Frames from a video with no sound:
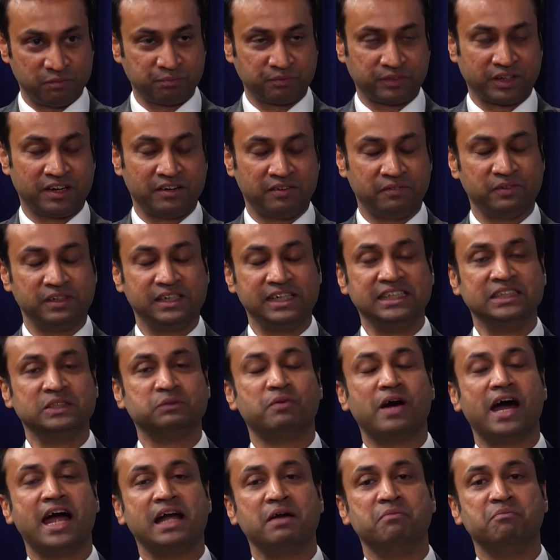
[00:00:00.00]
really
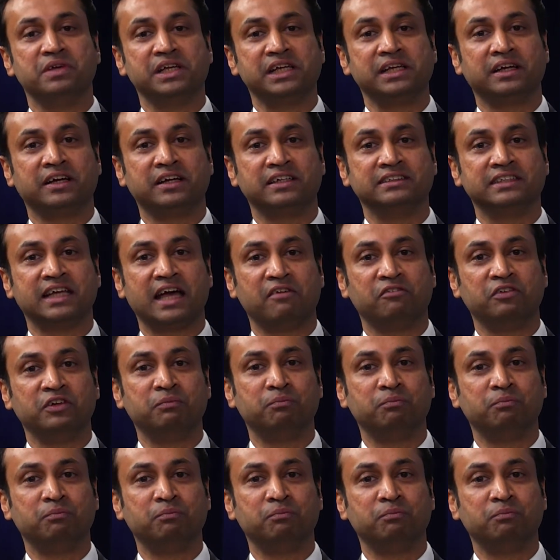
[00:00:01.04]
inspired me, because I would